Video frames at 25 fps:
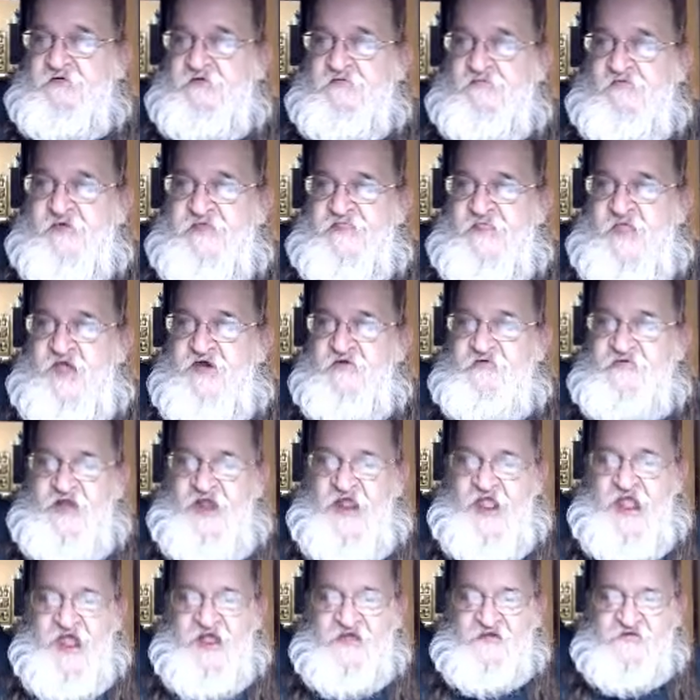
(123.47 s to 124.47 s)
without
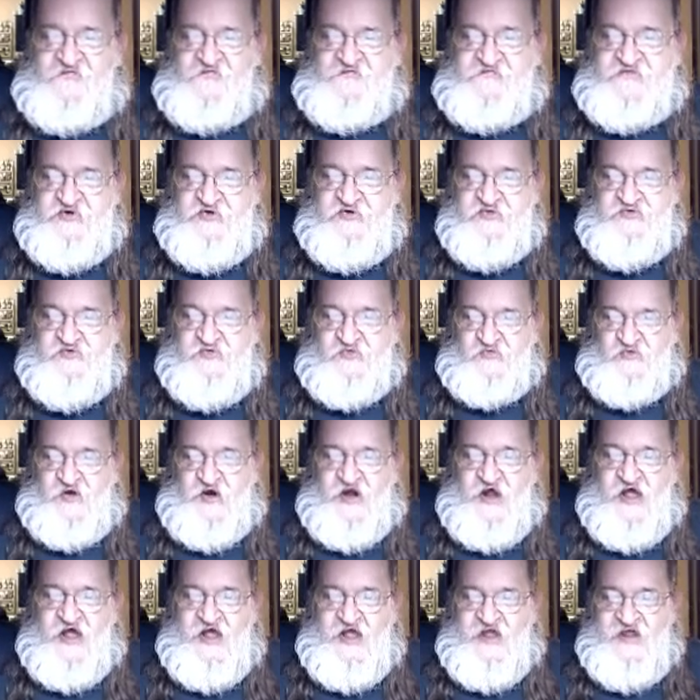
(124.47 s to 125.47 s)
axe to
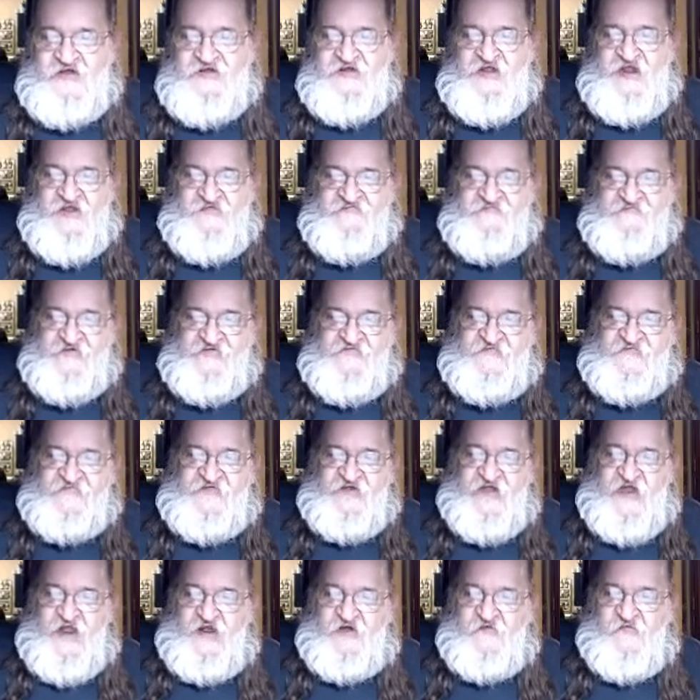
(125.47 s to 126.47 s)
grind. Hey
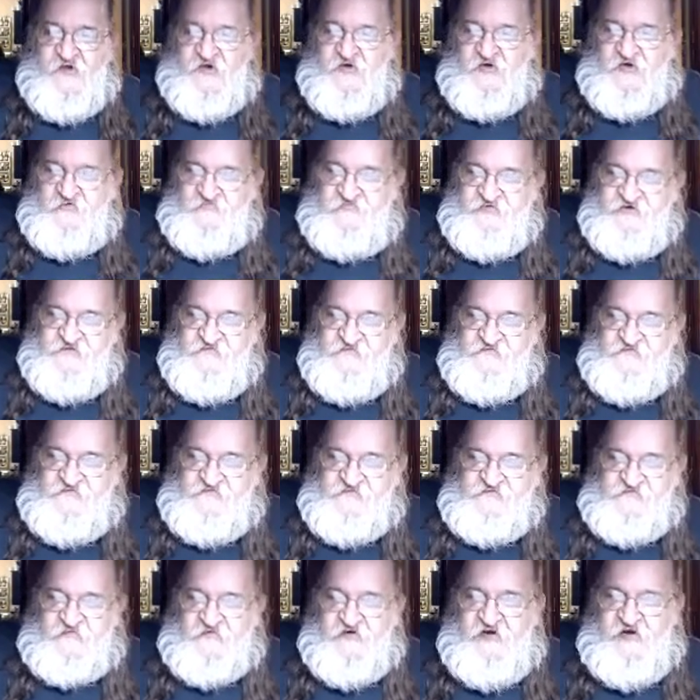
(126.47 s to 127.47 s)
V-Stag, welcome to the
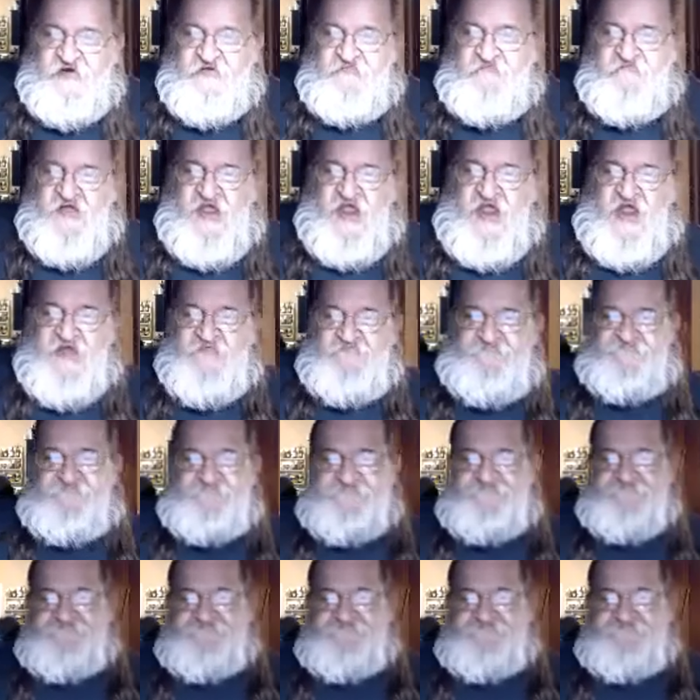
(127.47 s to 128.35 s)
stream, man.